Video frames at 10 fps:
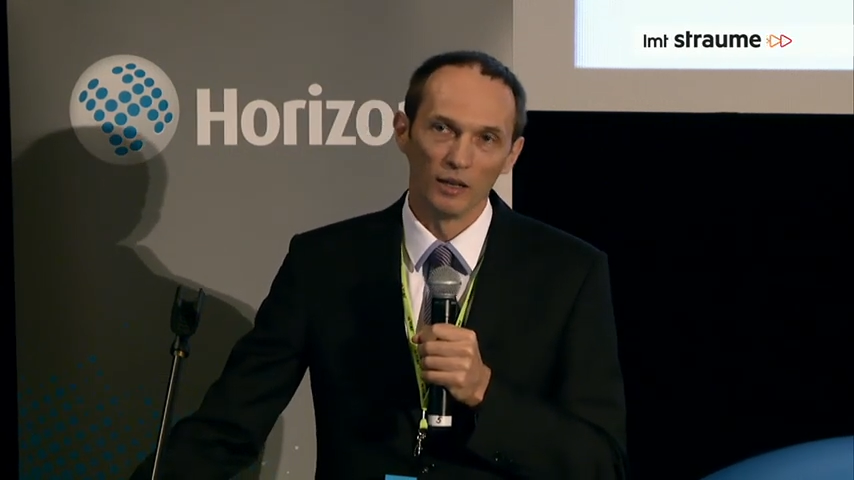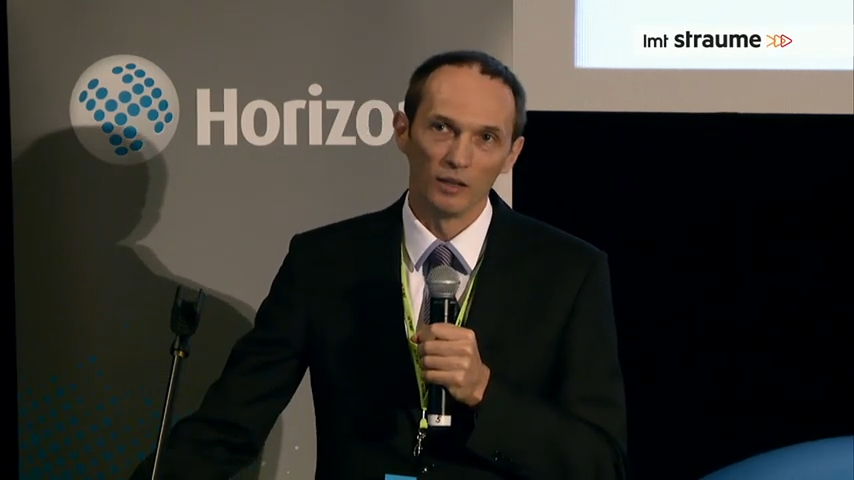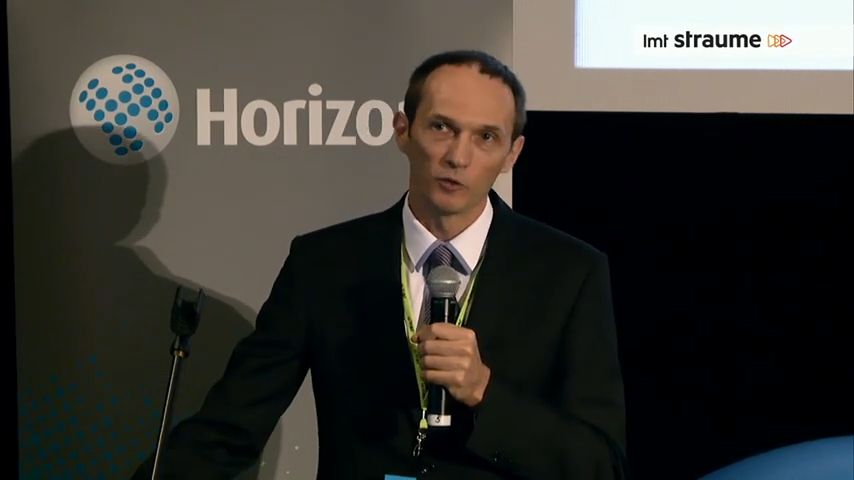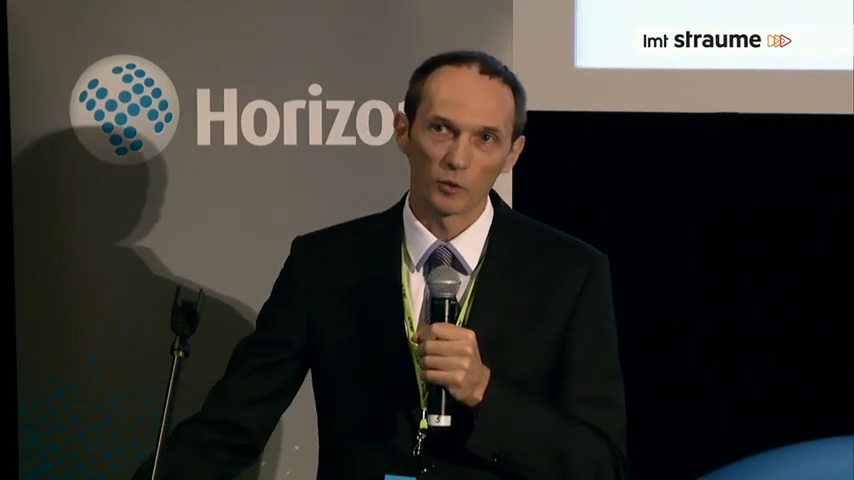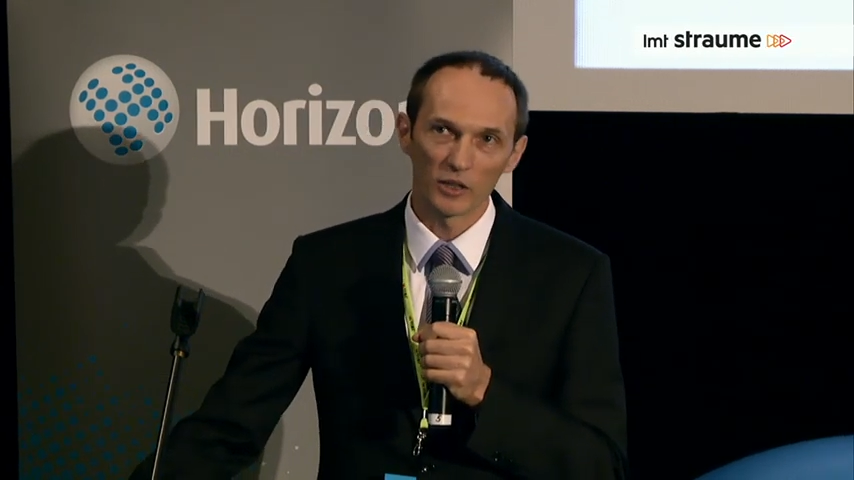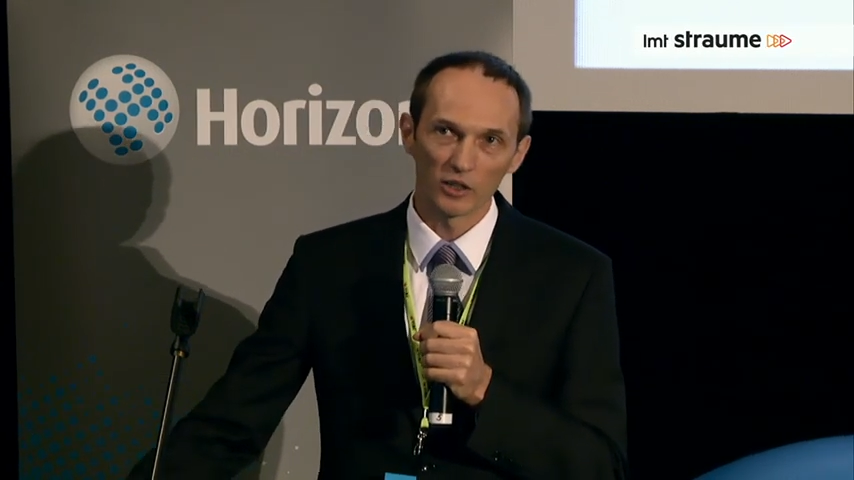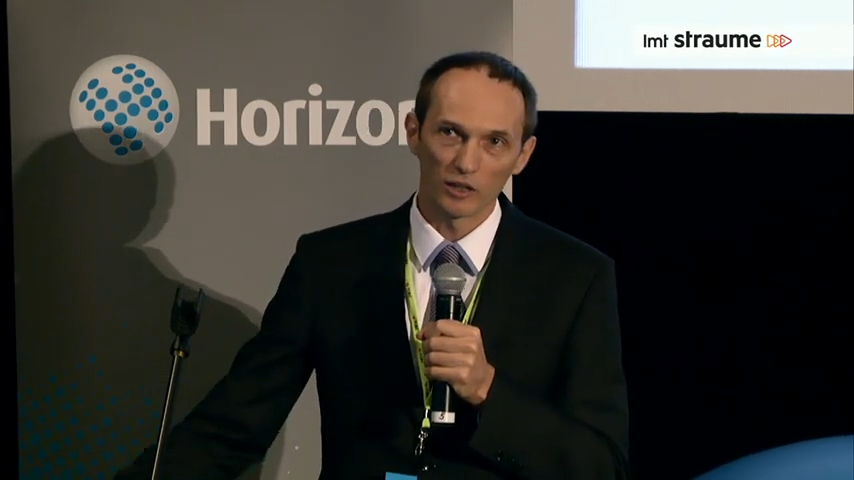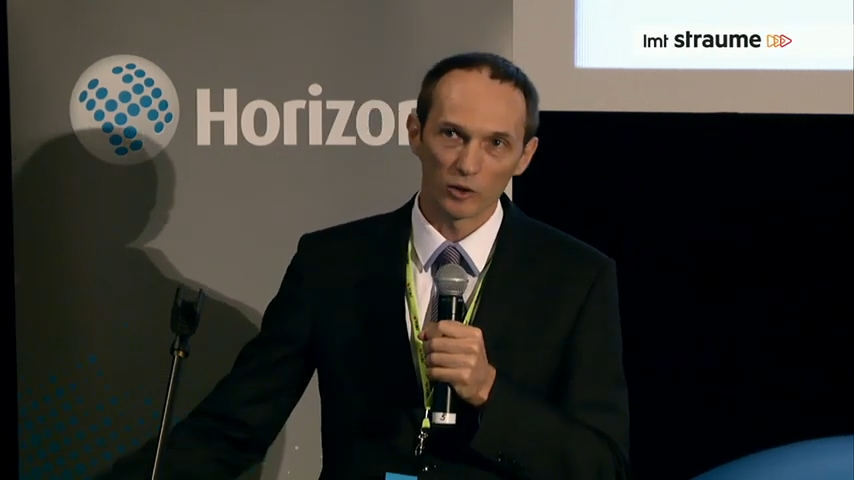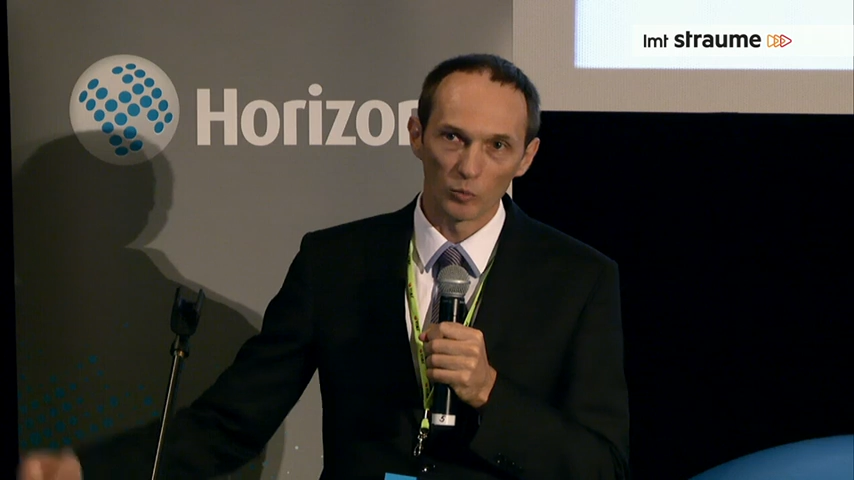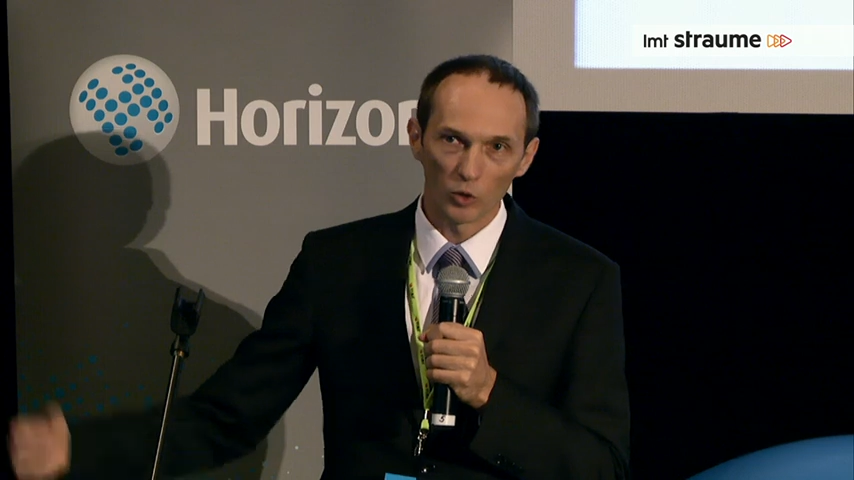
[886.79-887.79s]
information
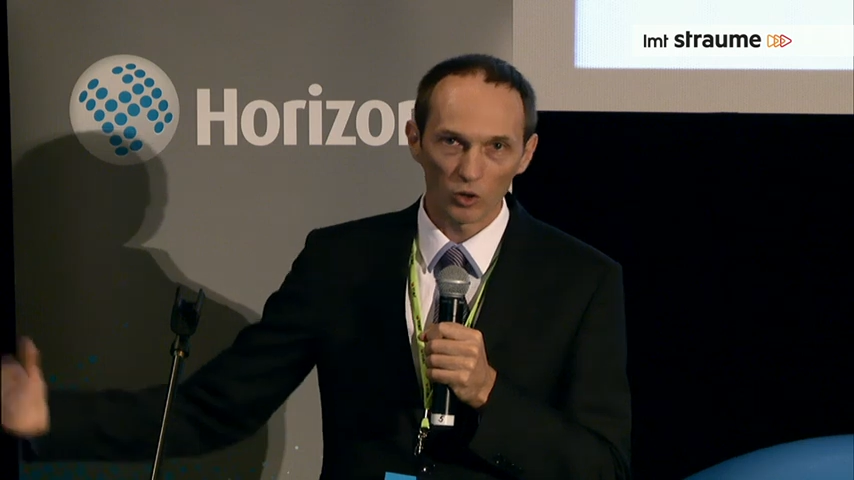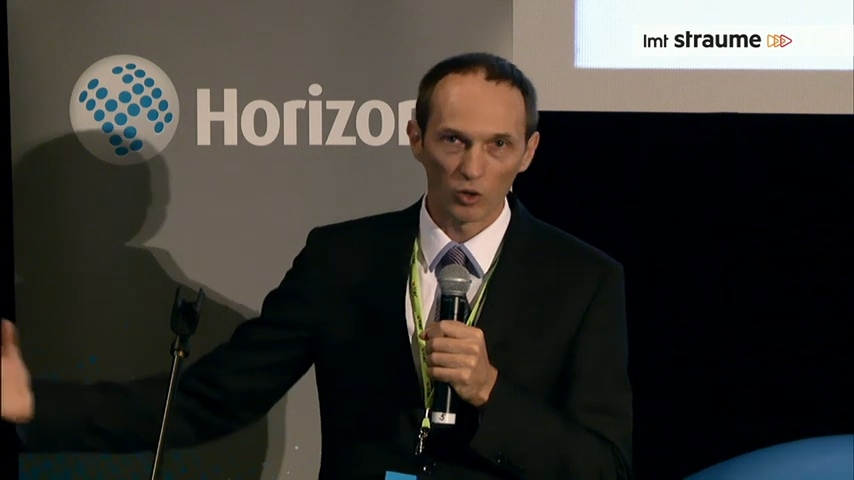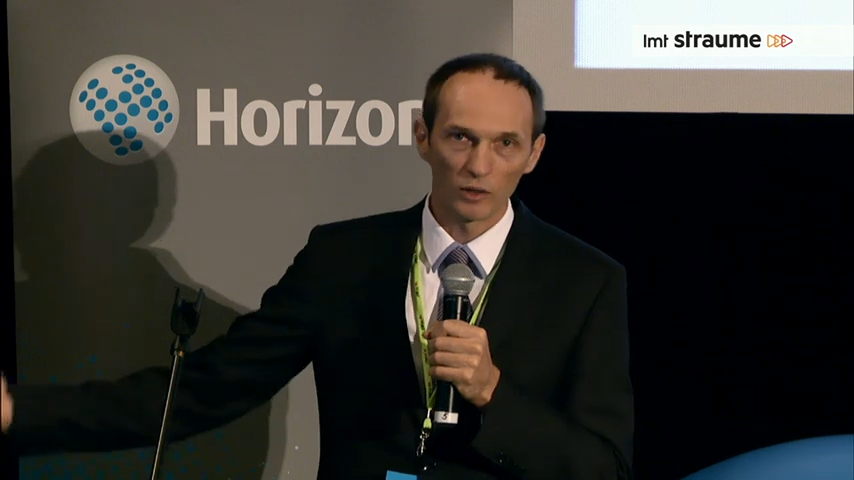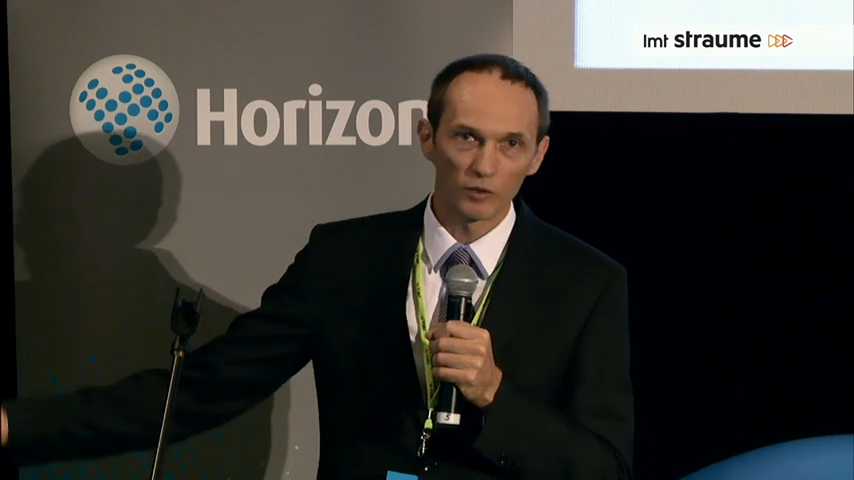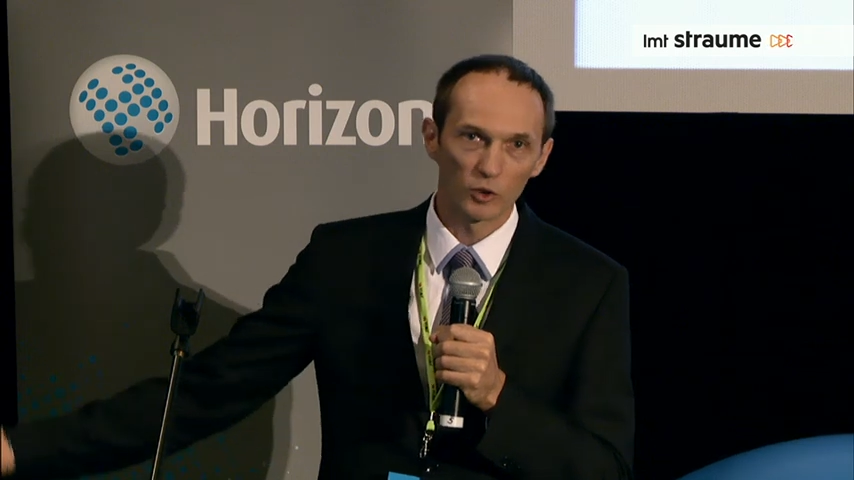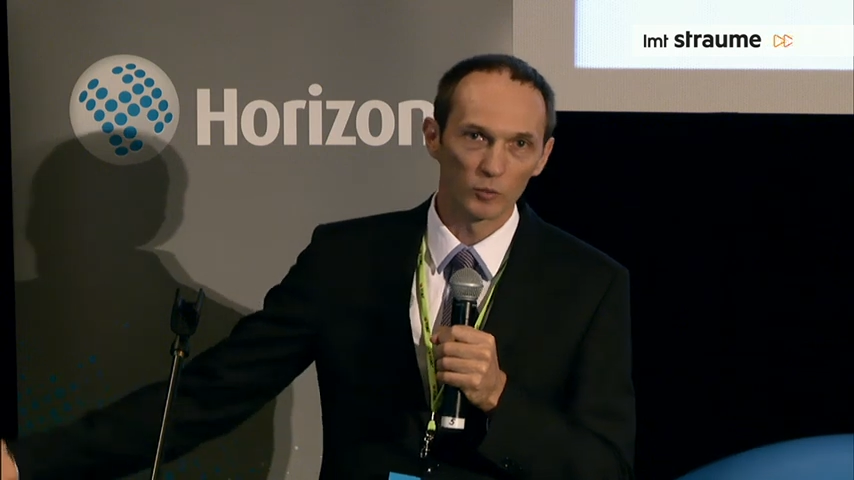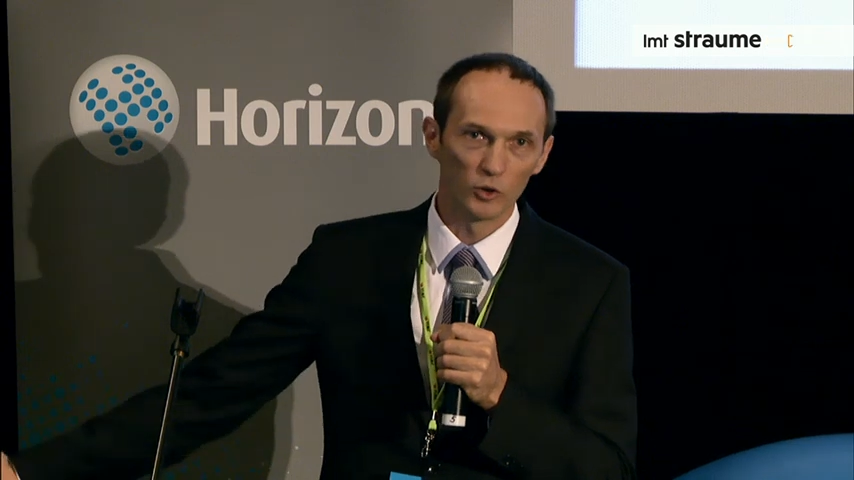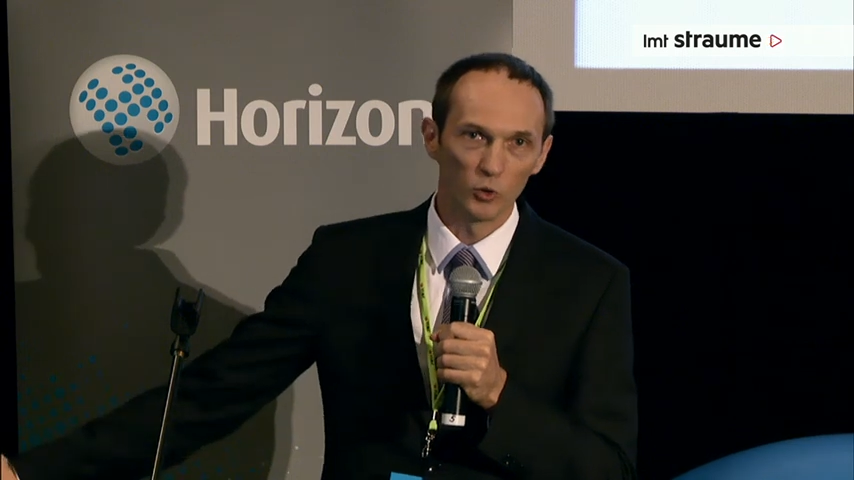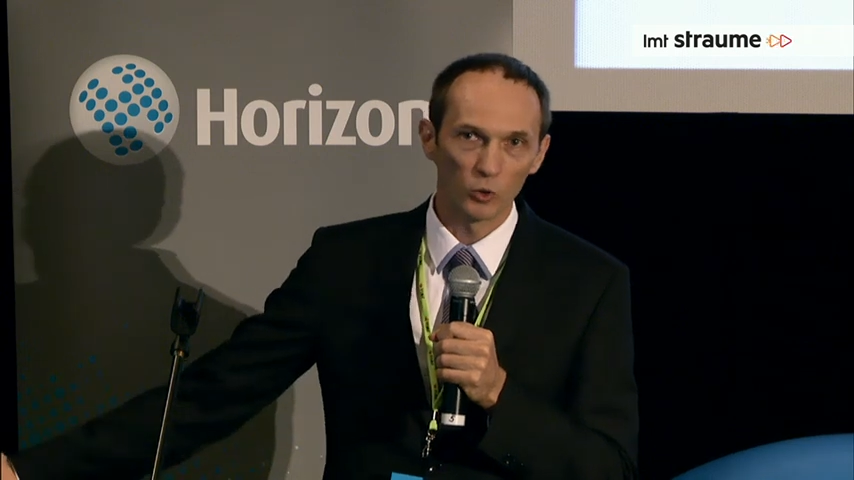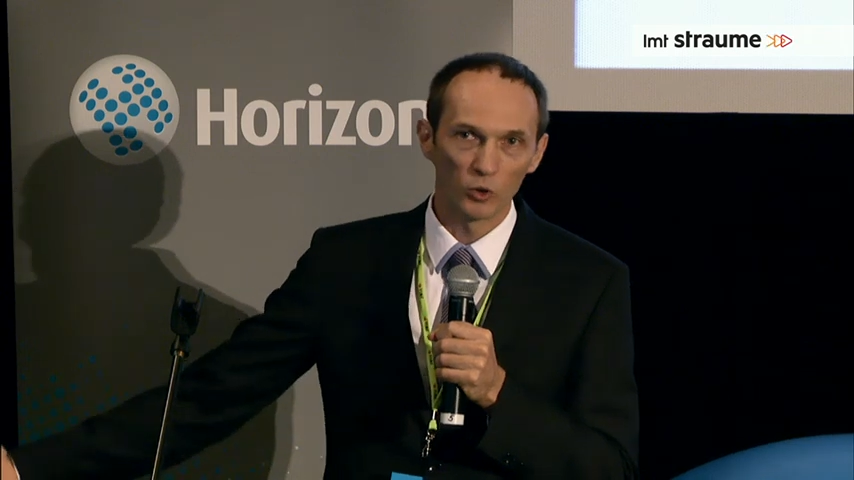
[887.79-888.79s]
can come not only from
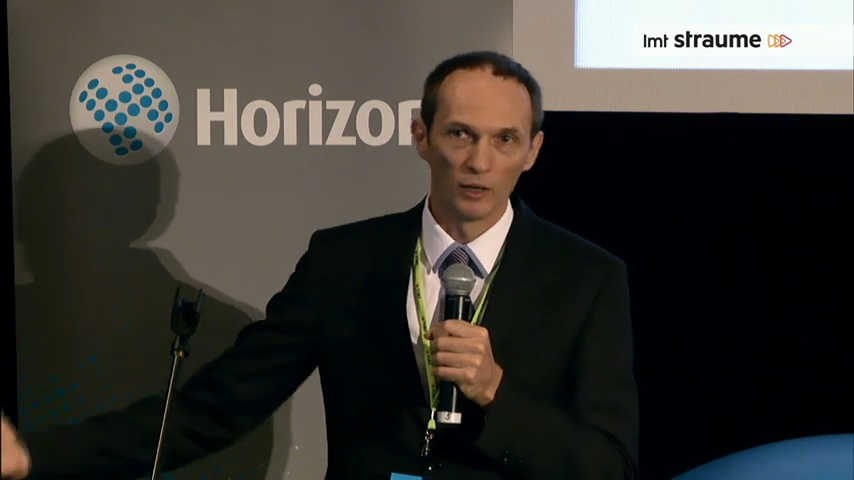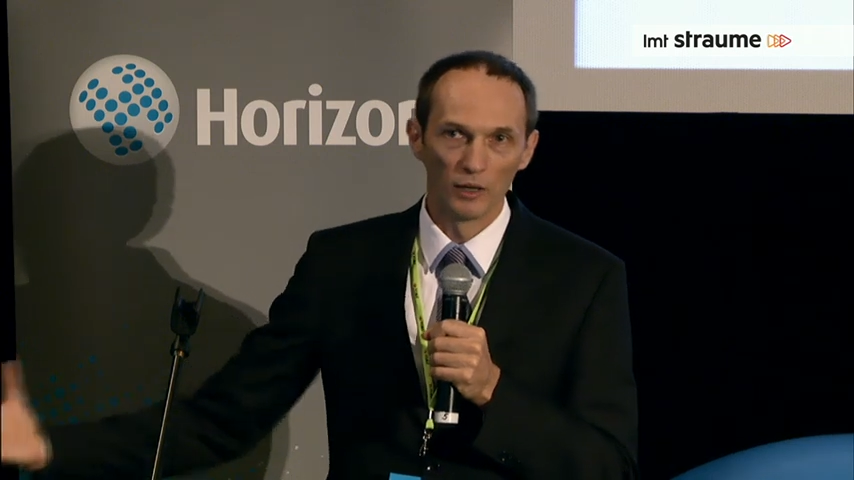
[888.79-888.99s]
your